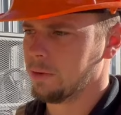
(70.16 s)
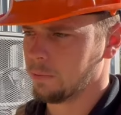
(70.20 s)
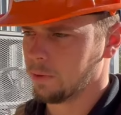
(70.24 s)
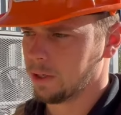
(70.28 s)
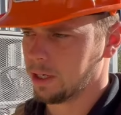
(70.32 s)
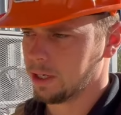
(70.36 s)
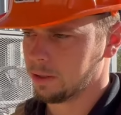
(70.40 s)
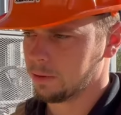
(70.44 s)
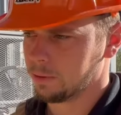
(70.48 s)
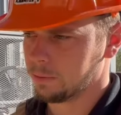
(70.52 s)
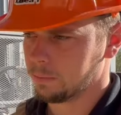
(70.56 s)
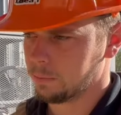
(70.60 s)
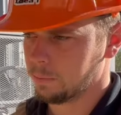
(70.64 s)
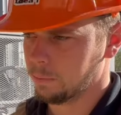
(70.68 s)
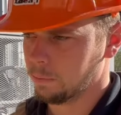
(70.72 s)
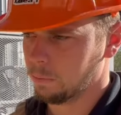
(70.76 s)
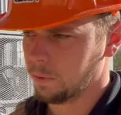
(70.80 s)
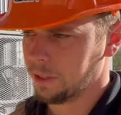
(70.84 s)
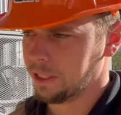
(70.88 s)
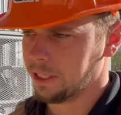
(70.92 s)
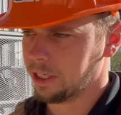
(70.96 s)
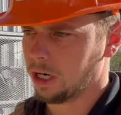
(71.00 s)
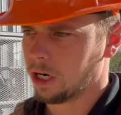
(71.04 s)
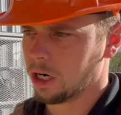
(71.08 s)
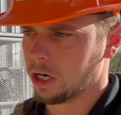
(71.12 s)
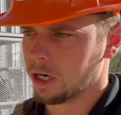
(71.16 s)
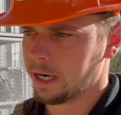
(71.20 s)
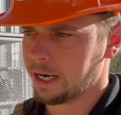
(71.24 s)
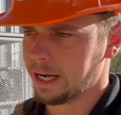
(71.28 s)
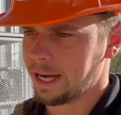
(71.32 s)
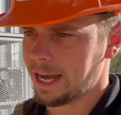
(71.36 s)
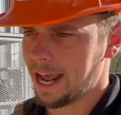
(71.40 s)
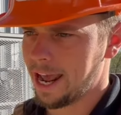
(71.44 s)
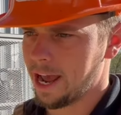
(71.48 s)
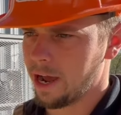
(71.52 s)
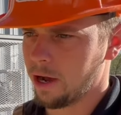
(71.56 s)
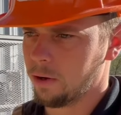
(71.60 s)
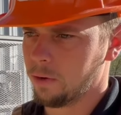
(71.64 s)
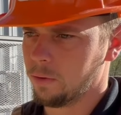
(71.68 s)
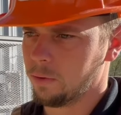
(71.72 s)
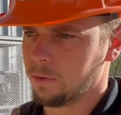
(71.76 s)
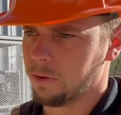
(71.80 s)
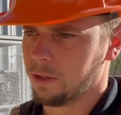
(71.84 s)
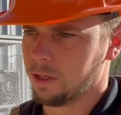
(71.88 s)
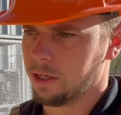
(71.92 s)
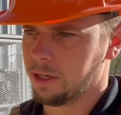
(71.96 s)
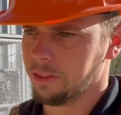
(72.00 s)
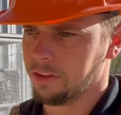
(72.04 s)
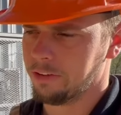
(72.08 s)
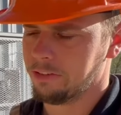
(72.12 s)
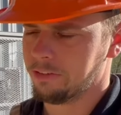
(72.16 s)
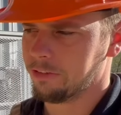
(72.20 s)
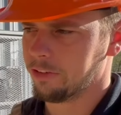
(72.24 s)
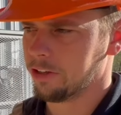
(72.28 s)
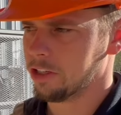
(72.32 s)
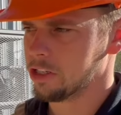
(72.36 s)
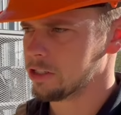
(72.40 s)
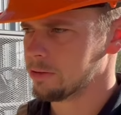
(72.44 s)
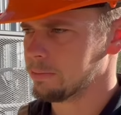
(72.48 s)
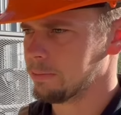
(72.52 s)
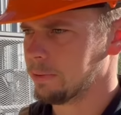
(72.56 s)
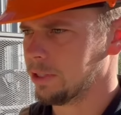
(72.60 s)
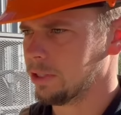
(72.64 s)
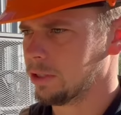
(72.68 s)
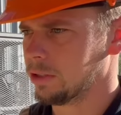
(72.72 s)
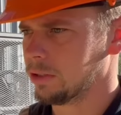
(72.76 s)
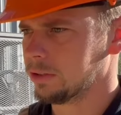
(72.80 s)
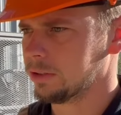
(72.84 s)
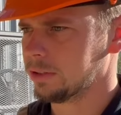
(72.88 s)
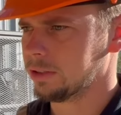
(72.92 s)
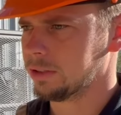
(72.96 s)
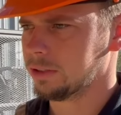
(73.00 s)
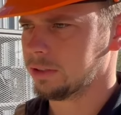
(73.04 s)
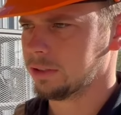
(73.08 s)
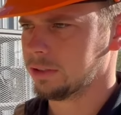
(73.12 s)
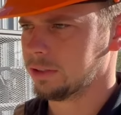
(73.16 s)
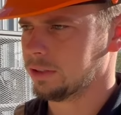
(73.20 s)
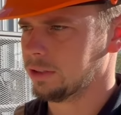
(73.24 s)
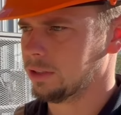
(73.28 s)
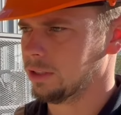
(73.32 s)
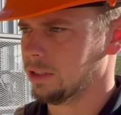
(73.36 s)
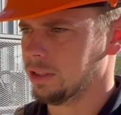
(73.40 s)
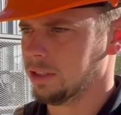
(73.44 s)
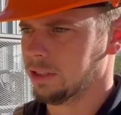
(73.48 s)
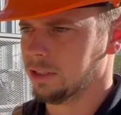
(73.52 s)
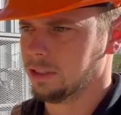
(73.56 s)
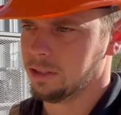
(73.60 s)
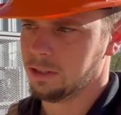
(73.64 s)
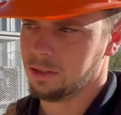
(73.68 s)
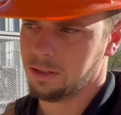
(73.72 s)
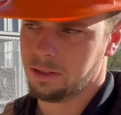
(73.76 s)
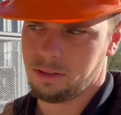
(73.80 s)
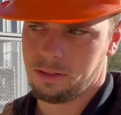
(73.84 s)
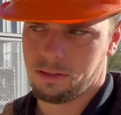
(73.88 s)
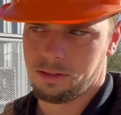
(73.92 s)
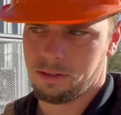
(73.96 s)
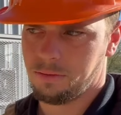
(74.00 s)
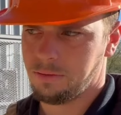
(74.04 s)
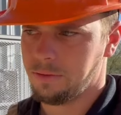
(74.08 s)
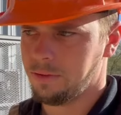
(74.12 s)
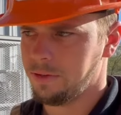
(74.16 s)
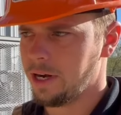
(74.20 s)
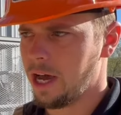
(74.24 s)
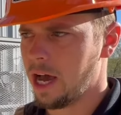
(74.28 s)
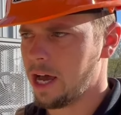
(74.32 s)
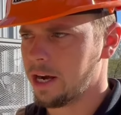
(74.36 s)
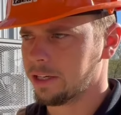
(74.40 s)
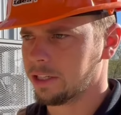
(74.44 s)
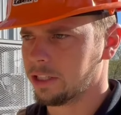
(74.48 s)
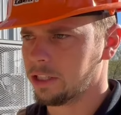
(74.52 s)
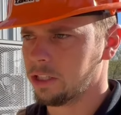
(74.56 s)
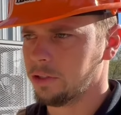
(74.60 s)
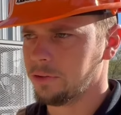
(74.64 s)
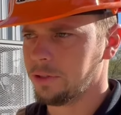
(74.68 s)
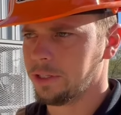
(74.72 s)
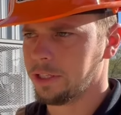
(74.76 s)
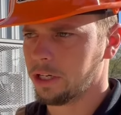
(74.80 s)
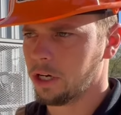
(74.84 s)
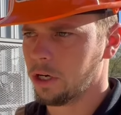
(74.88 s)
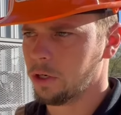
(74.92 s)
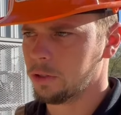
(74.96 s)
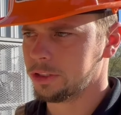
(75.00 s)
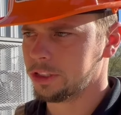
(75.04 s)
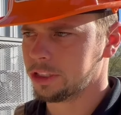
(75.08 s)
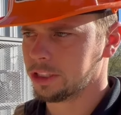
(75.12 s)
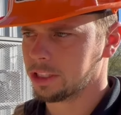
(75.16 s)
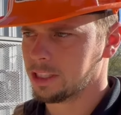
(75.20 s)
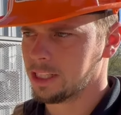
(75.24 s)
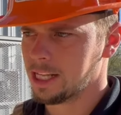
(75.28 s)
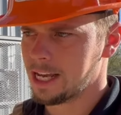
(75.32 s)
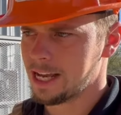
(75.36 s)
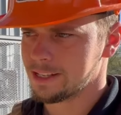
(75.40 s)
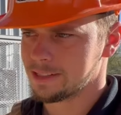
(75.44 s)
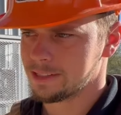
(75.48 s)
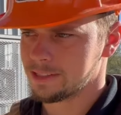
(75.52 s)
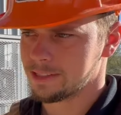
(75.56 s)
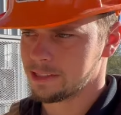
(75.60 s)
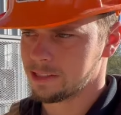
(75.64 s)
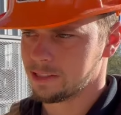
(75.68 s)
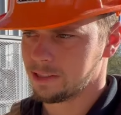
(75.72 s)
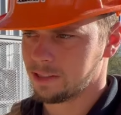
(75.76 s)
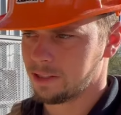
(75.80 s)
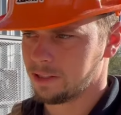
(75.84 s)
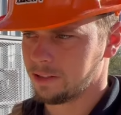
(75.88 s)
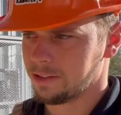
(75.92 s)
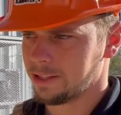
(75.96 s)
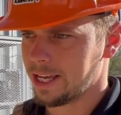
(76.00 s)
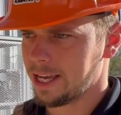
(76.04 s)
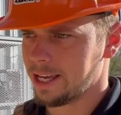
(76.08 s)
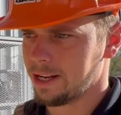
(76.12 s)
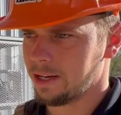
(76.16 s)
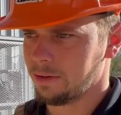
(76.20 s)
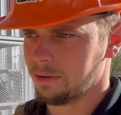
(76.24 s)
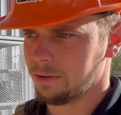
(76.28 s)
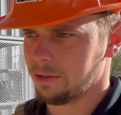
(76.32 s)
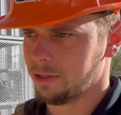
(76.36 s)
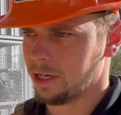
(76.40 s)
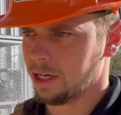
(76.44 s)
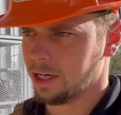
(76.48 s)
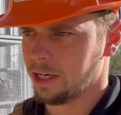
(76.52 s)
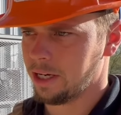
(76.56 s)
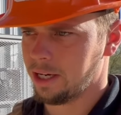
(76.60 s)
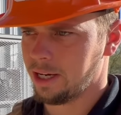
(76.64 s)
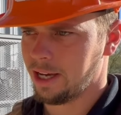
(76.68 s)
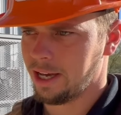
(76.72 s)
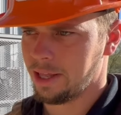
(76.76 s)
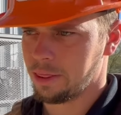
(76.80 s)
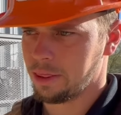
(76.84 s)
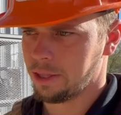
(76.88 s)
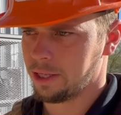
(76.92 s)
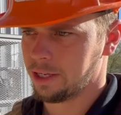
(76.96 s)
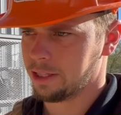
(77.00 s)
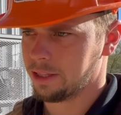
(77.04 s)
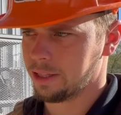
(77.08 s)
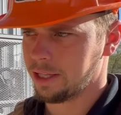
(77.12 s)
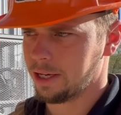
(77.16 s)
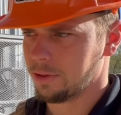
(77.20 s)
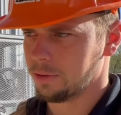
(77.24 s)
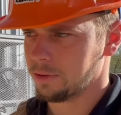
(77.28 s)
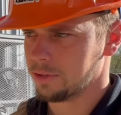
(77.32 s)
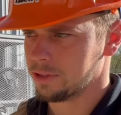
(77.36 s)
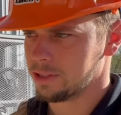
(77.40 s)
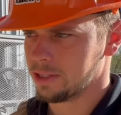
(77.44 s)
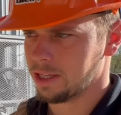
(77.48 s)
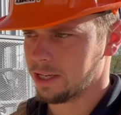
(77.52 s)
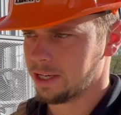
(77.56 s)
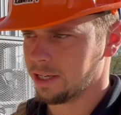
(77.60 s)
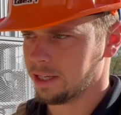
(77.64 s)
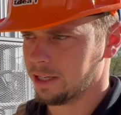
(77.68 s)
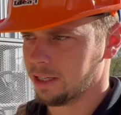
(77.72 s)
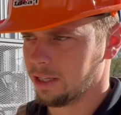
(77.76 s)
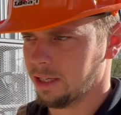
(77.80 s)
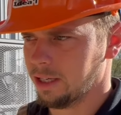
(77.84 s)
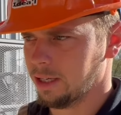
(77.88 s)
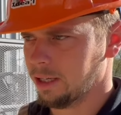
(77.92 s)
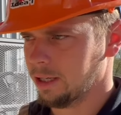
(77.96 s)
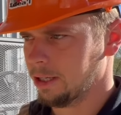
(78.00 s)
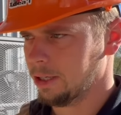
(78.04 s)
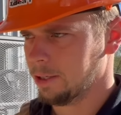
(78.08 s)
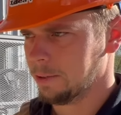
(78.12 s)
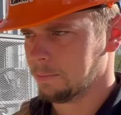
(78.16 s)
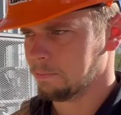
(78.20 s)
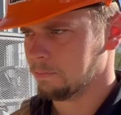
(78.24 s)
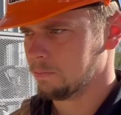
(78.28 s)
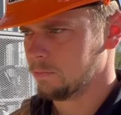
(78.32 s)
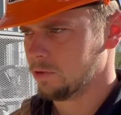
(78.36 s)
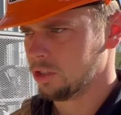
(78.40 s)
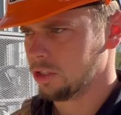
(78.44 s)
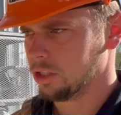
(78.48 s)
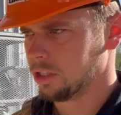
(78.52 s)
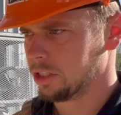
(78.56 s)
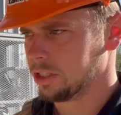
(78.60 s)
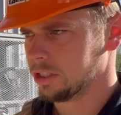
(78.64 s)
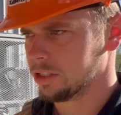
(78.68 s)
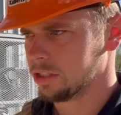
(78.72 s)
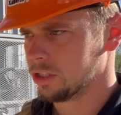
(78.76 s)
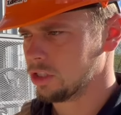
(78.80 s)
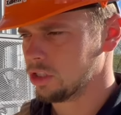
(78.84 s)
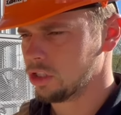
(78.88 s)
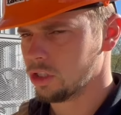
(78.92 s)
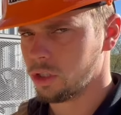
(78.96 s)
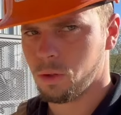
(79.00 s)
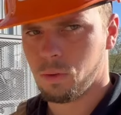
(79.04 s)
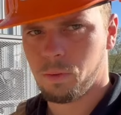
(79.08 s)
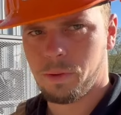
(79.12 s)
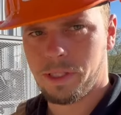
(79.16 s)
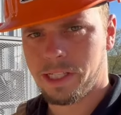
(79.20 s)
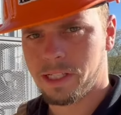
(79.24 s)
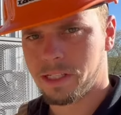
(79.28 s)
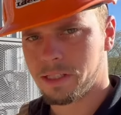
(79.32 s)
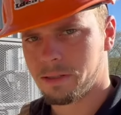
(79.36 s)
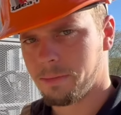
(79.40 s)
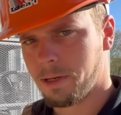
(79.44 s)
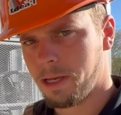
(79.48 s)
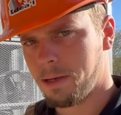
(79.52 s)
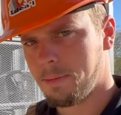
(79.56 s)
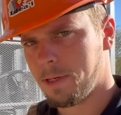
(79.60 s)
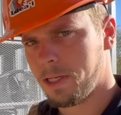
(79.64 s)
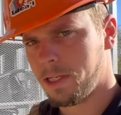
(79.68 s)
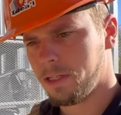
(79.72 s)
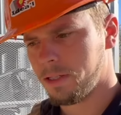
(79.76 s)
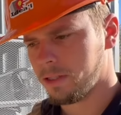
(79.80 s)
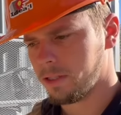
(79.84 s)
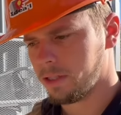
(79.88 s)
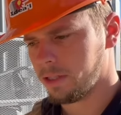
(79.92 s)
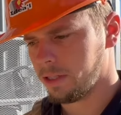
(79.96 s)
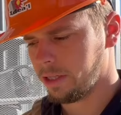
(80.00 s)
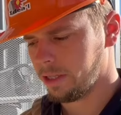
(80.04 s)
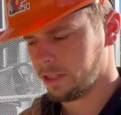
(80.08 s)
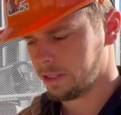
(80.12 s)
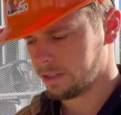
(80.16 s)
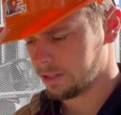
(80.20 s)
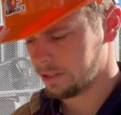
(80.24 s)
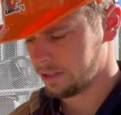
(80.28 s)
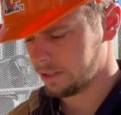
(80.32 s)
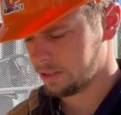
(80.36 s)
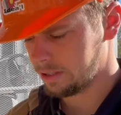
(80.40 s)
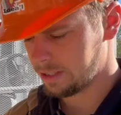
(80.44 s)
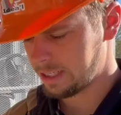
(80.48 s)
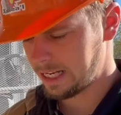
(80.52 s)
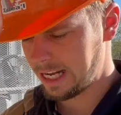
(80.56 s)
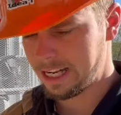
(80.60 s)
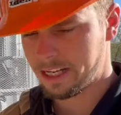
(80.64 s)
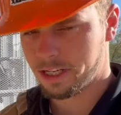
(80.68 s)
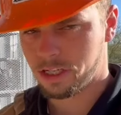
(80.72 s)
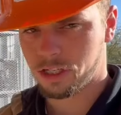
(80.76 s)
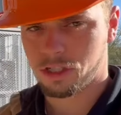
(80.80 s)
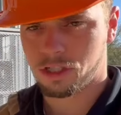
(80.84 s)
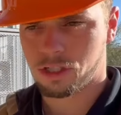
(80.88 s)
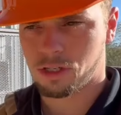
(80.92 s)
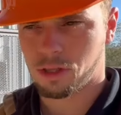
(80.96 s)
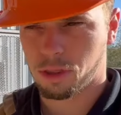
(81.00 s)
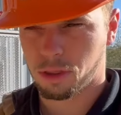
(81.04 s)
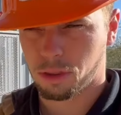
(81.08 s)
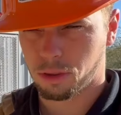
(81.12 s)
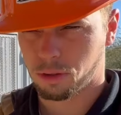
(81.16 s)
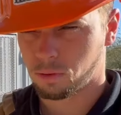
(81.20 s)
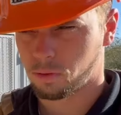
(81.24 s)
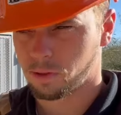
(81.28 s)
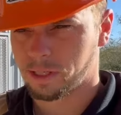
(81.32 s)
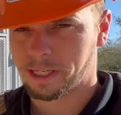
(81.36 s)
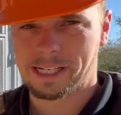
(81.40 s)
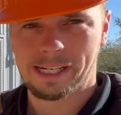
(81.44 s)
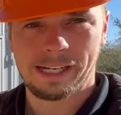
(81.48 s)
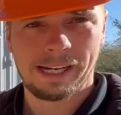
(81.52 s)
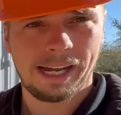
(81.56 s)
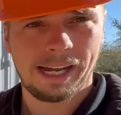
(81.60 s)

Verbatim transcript: where we are now on the first build, not including OSHA classes and all that, uh, I think that was like, took us two weeks maybe. And this is day three